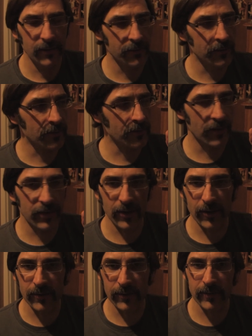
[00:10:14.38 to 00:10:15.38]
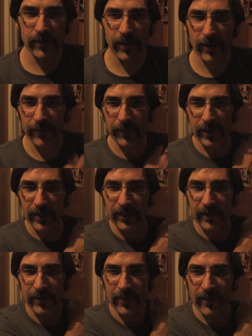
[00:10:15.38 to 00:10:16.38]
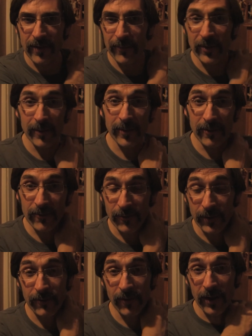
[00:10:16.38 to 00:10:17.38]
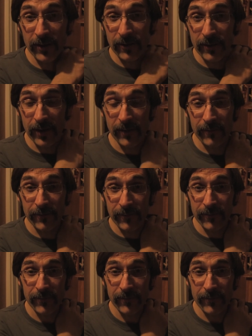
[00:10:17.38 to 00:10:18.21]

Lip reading: which, you know, I'm attempting to be a screenwriter, and I've